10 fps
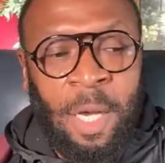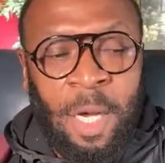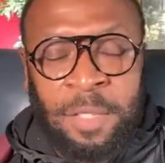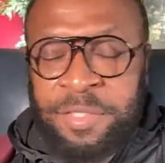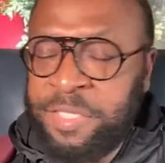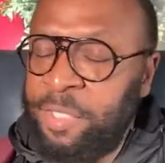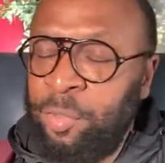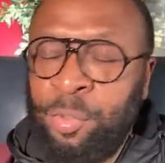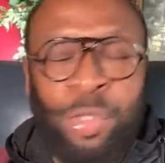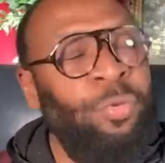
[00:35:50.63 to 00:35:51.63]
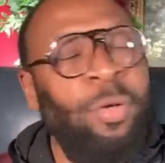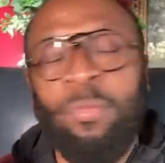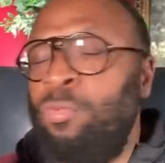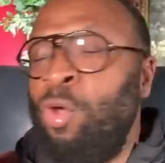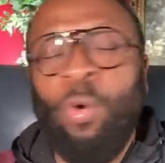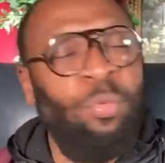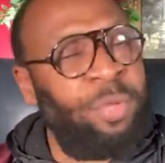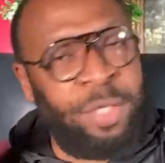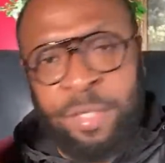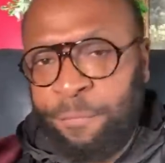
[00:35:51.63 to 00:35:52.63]
until you don't know the
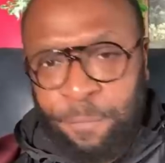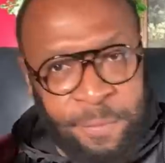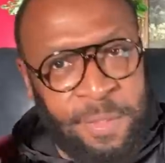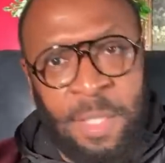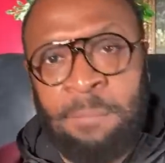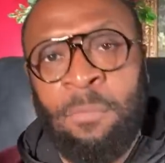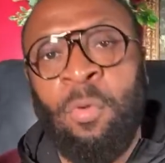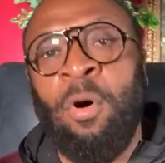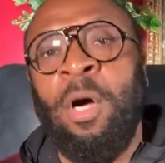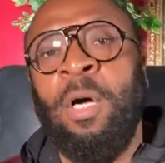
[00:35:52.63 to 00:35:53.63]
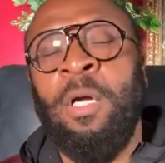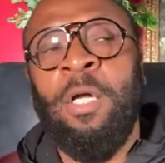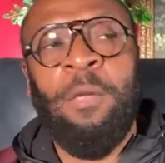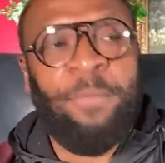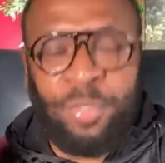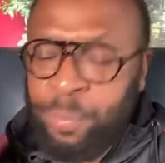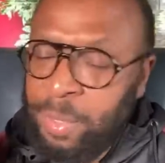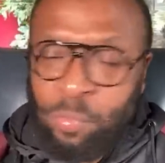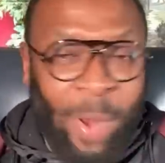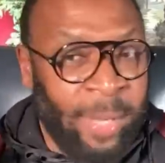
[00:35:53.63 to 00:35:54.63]
difference anymore
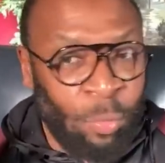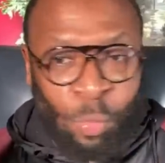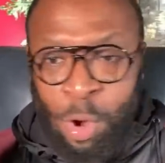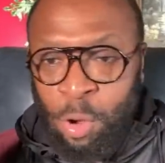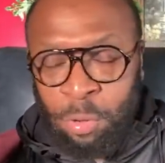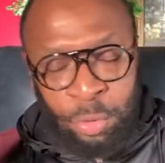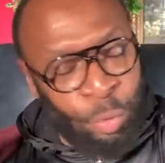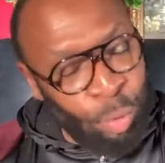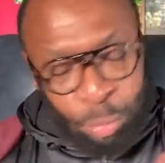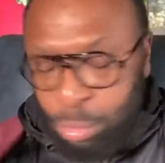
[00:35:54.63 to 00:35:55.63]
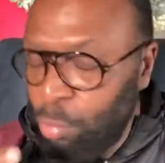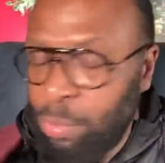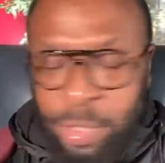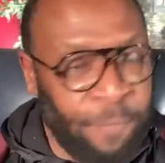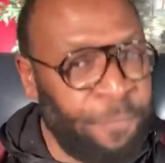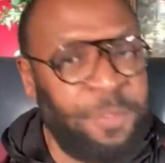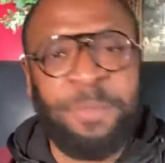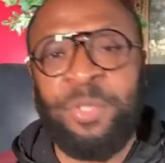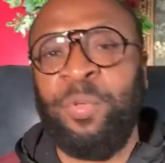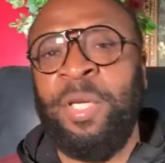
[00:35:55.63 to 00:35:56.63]
between right or wrong. You don't know the difference
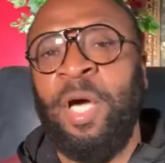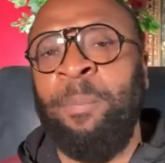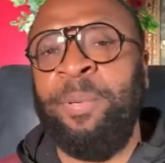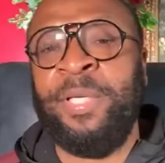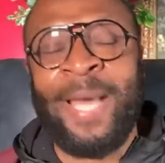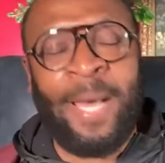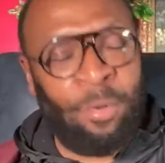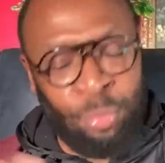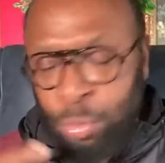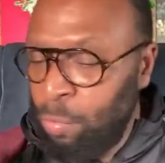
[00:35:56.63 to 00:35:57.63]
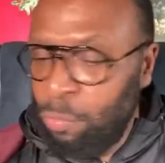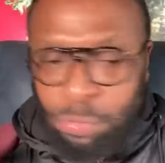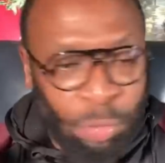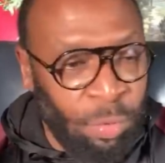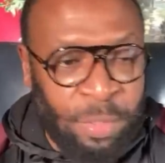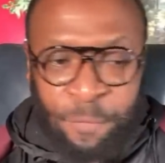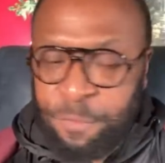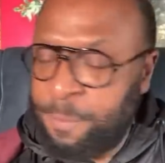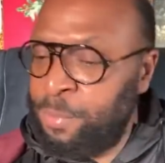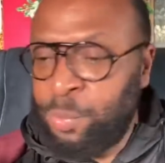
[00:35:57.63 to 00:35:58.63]
between up or down. You don't know the
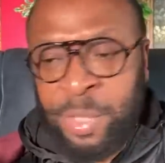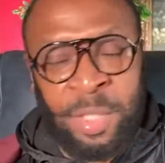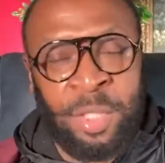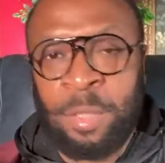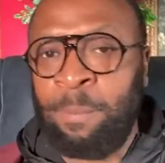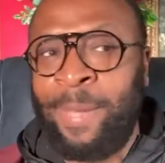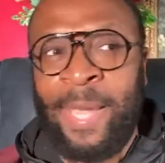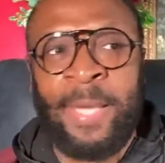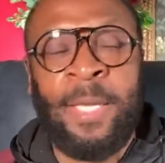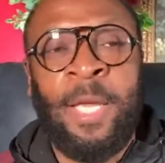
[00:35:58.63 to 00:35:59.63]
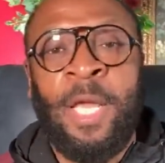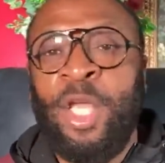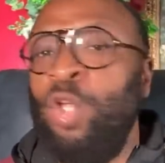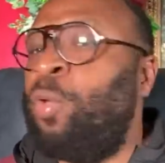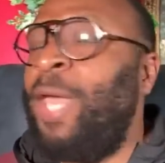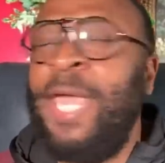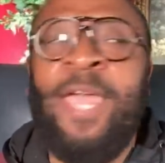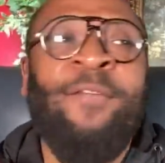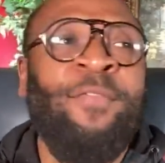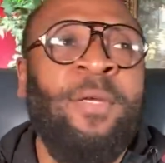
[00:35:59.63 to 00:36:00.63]
difference between good or bad. You can't
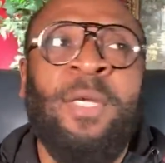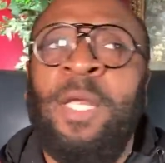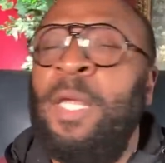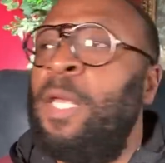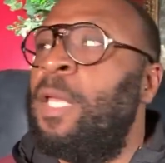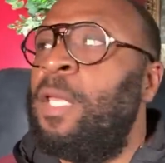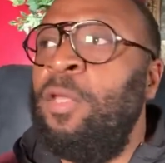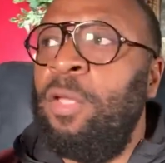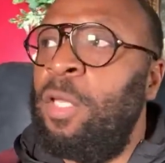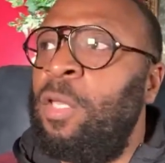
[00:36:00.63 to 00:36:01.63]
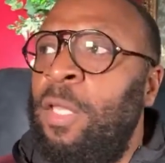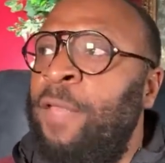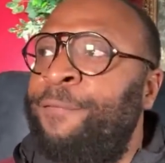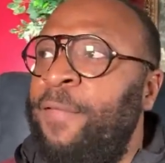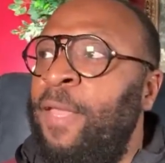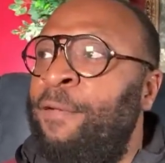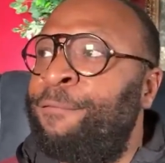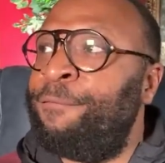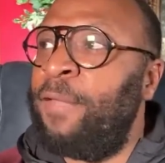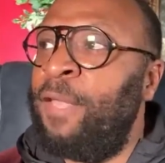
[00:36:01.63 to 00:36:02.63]
even you if if
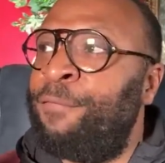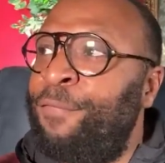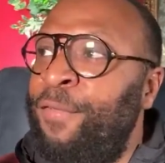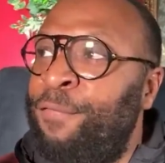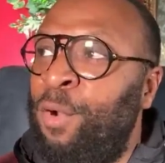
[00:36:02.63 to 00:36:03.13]
if if a